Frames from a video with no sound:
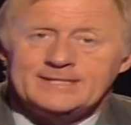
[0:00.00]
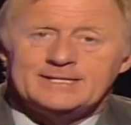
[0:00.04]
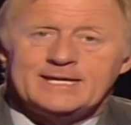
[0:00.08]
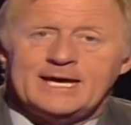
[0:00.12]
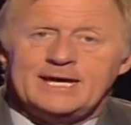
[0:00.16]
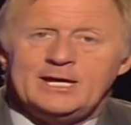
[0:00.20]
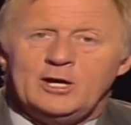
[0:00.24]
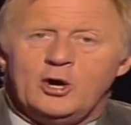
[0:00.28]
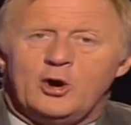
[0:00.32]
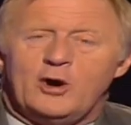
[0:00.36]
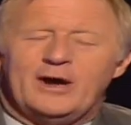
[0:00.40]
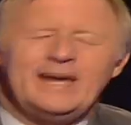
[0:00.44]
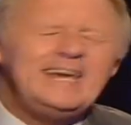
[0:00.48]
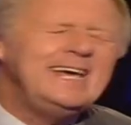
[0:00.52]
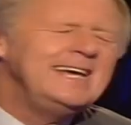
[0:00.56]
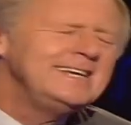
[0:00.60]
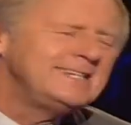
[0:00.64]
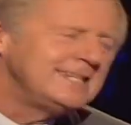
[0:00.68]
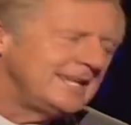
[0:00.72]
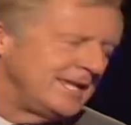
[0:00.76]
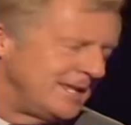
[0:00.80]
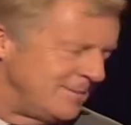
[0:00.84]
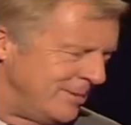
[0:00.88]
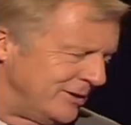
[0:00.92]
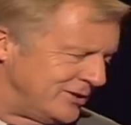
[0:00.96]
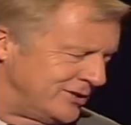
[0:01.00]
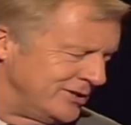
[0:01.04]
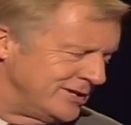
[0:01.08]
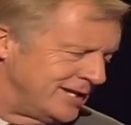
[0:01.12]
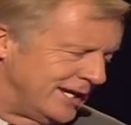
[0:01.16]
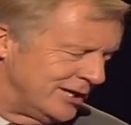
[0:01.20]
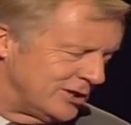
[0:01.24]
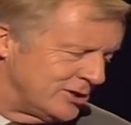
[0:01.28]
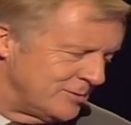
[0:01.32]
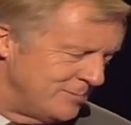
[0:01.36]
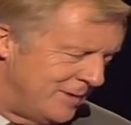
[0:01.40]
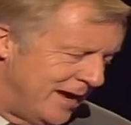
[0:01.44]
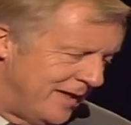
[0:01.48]
say you're easily the most
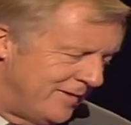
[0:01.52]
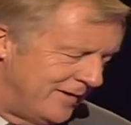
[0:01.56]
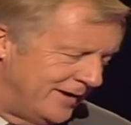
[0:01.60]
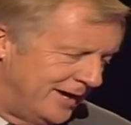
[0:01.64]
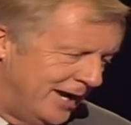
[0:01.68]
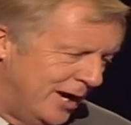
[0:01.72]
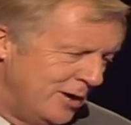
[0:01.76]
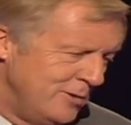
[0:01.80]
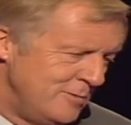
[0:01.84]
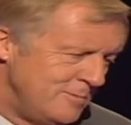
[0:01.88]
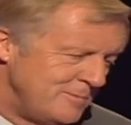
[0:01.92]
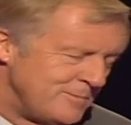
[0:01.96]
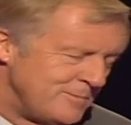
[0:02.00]
intelligent man they know.